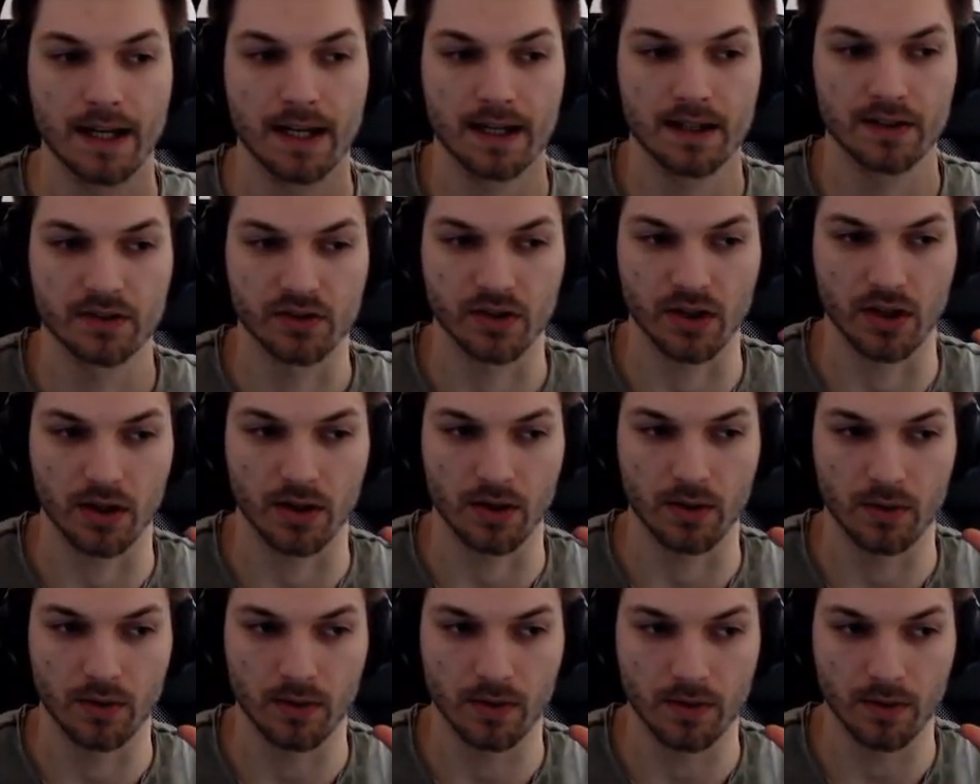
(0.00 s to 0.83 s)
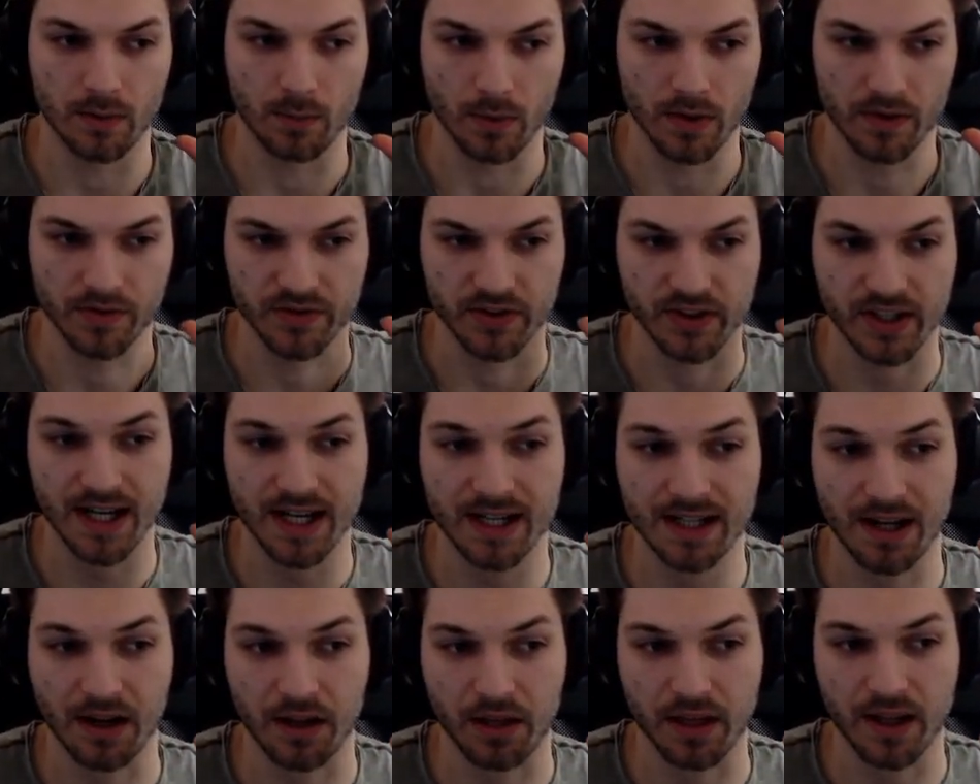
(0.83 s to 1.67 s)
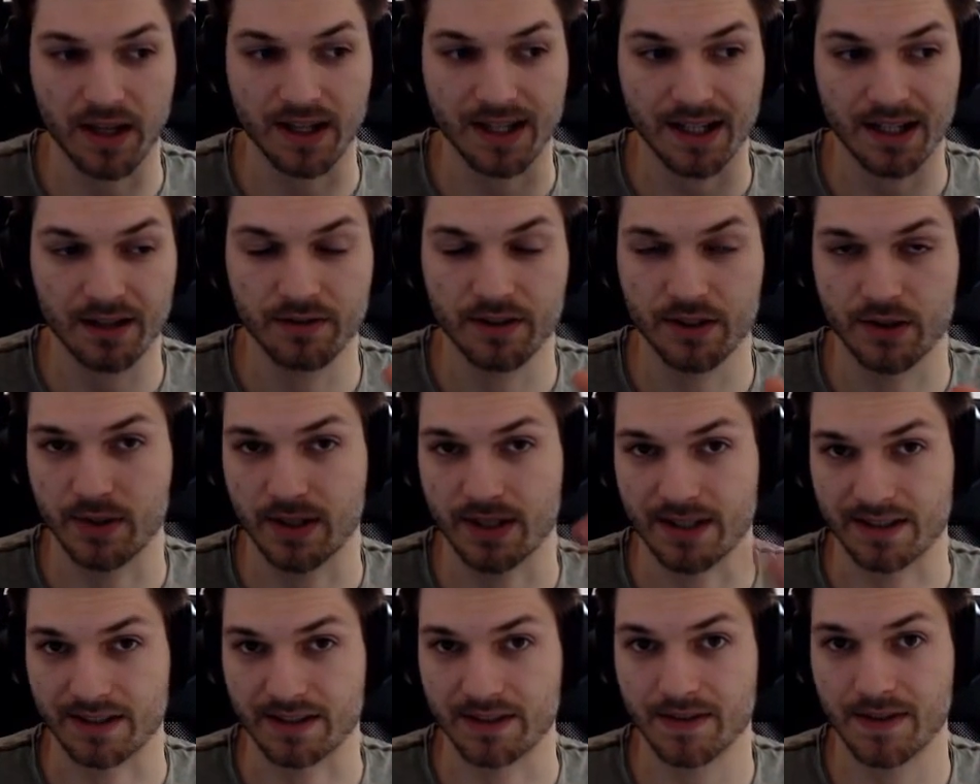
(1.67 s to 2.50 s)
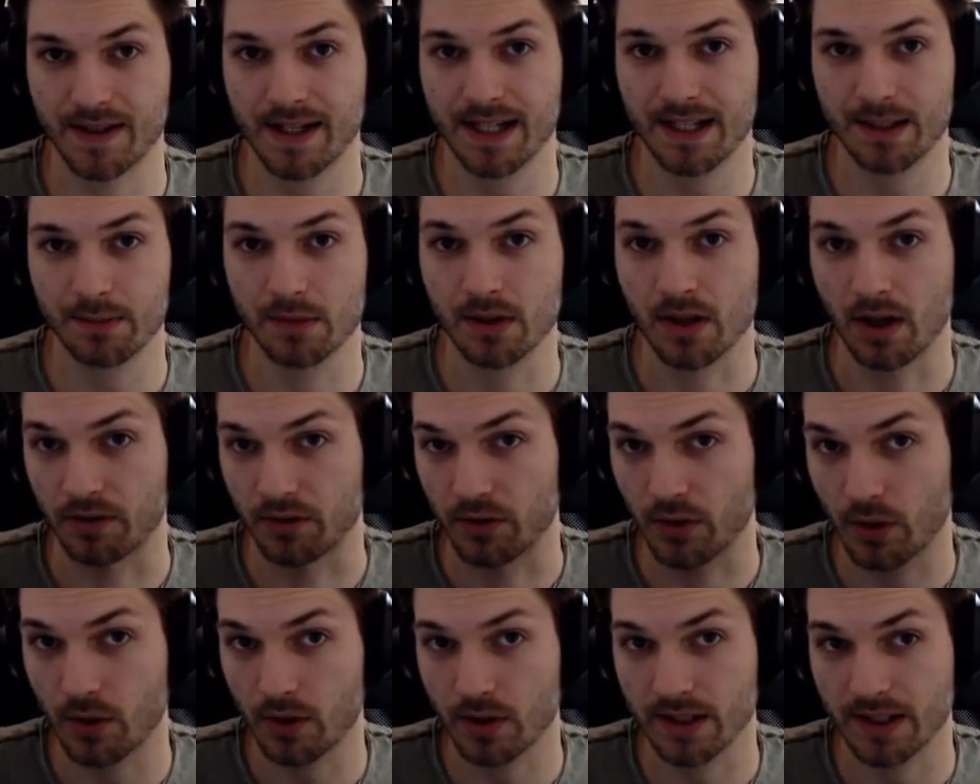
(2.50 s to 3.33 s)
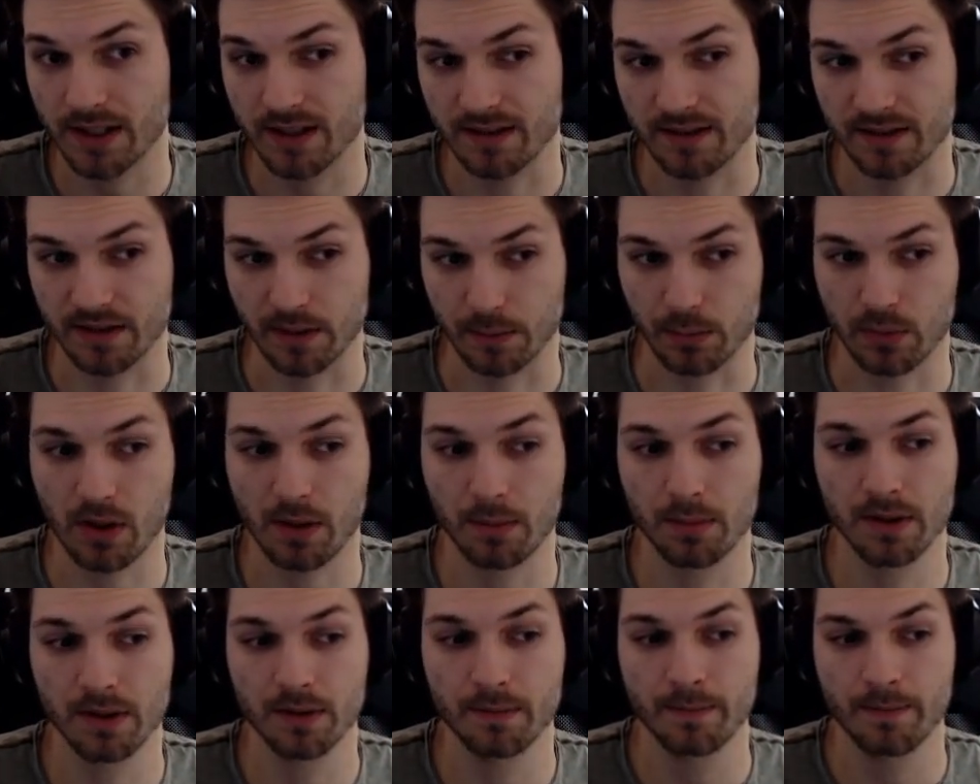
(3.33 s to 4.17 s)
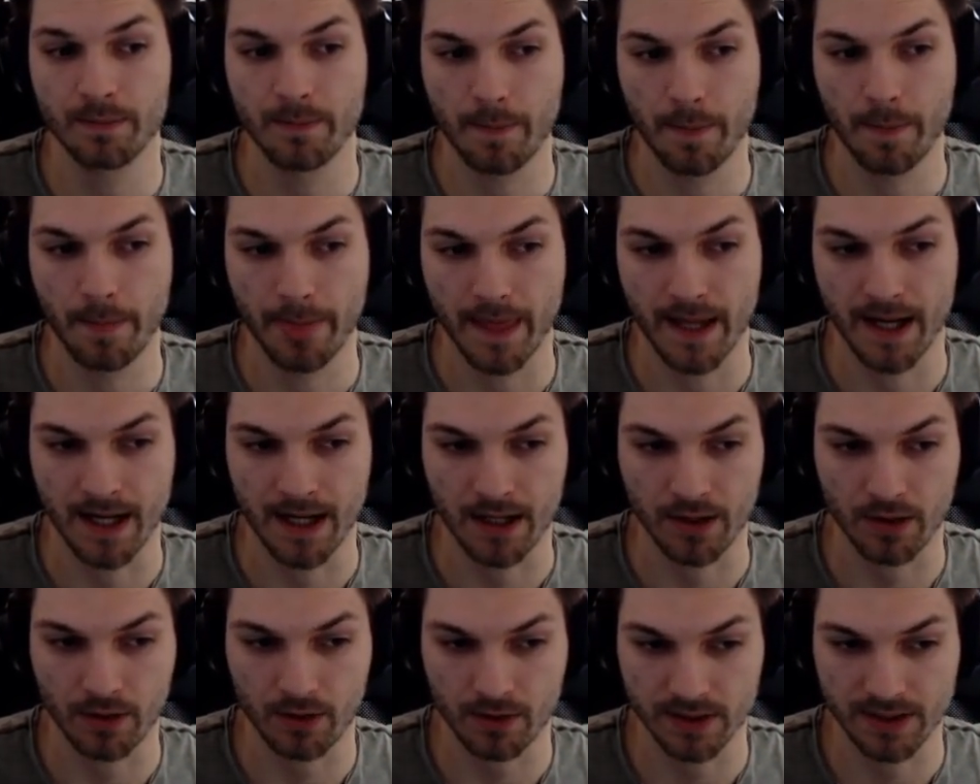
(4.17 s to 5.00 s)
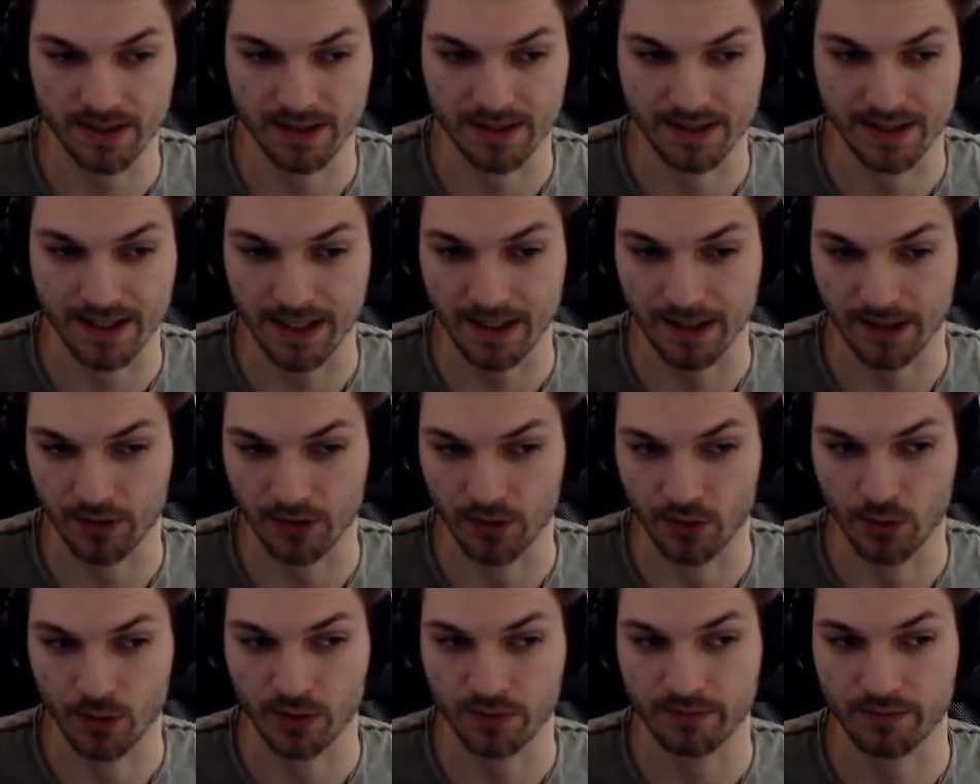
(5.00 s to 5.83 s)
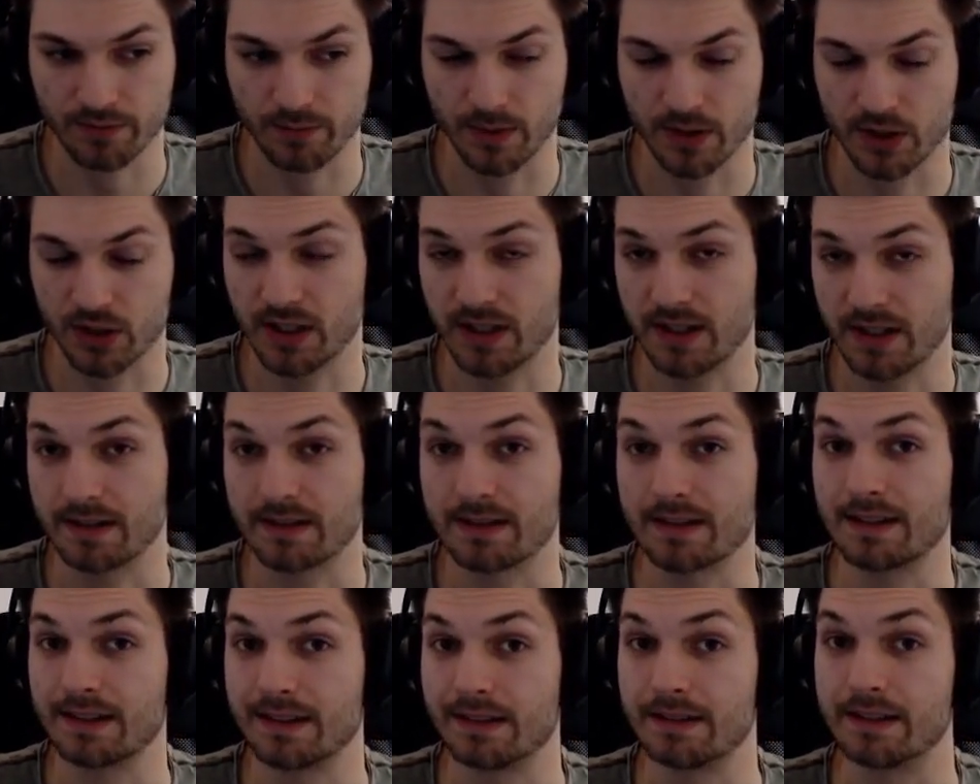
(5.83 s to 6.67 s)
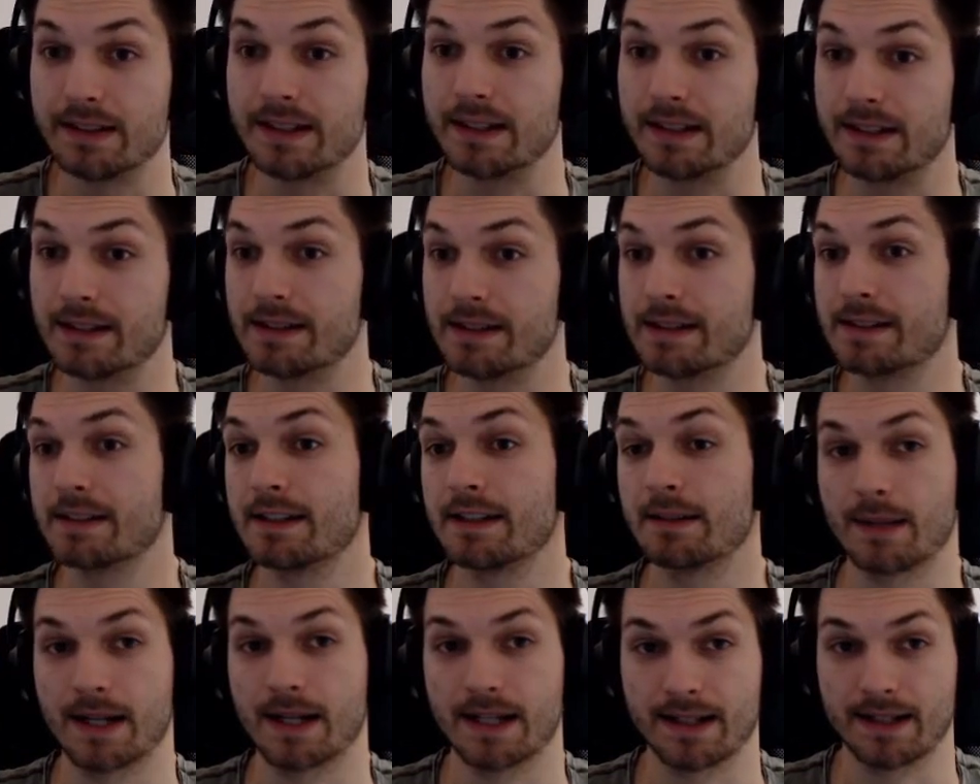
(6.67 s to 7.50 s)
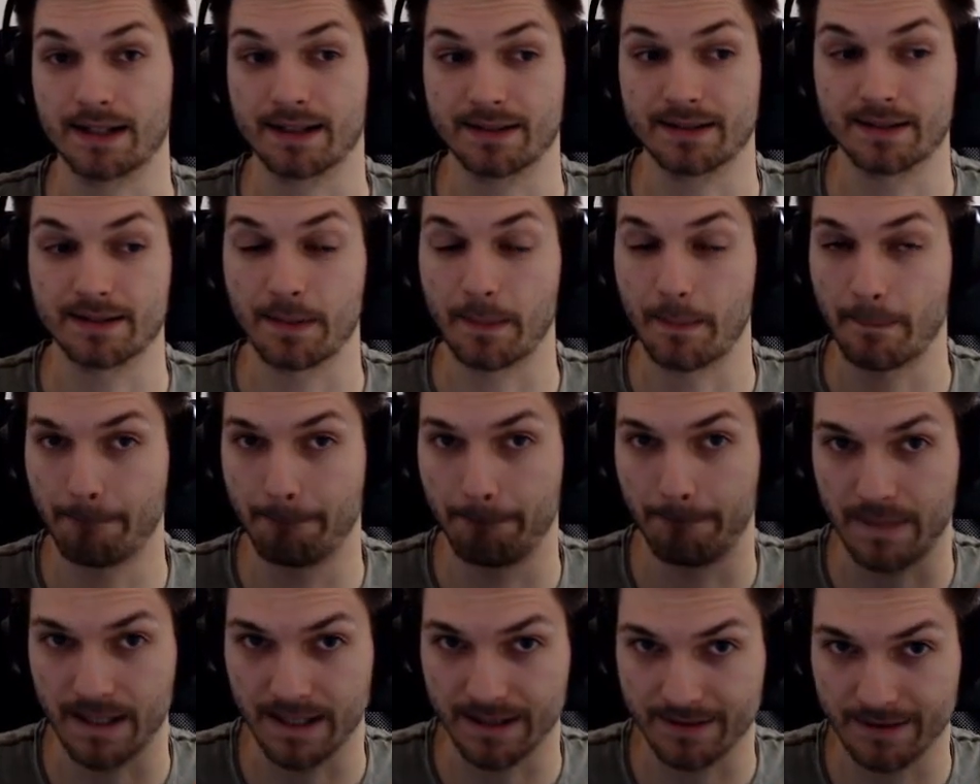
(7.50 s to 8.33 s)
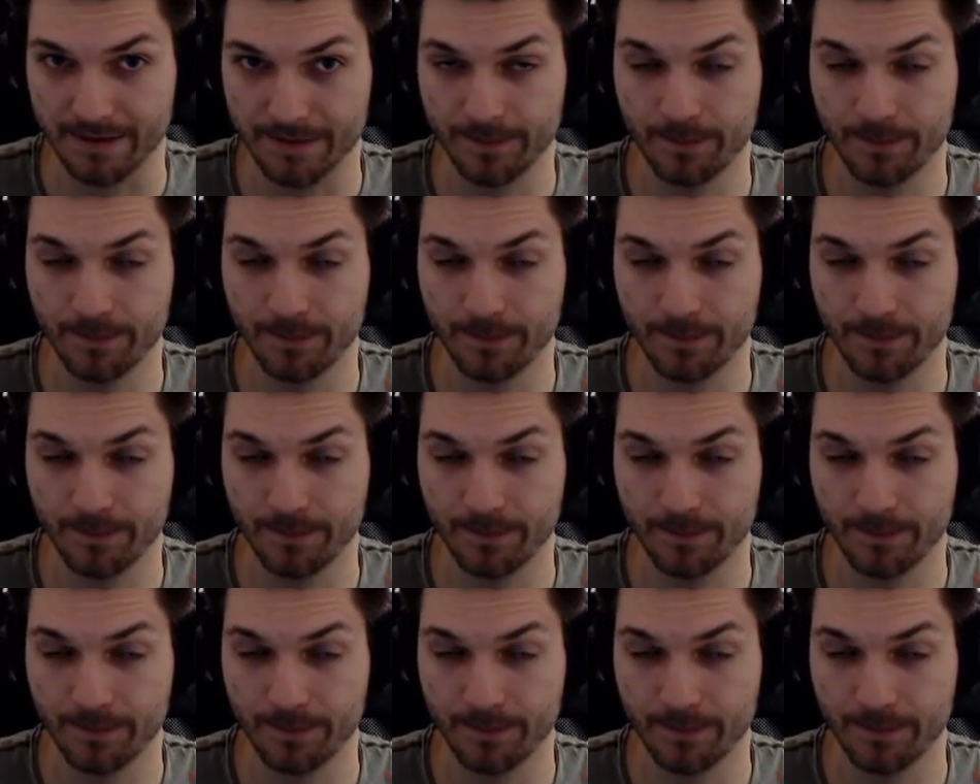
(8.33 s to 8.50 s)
So once again, I think Infiltrator is fine because Orchid is the problem, and Orchid getting a nerf, which is needed in my eye. But